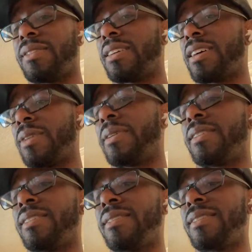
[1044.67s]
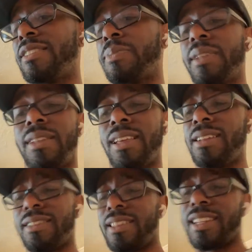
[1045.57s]
I would just put it in and
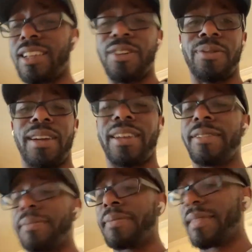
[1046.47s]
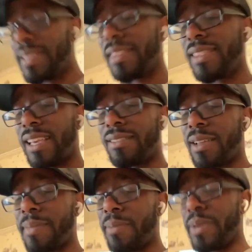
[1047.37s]
just let it go, right? Things
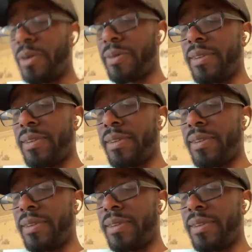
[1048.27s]
come out burnt.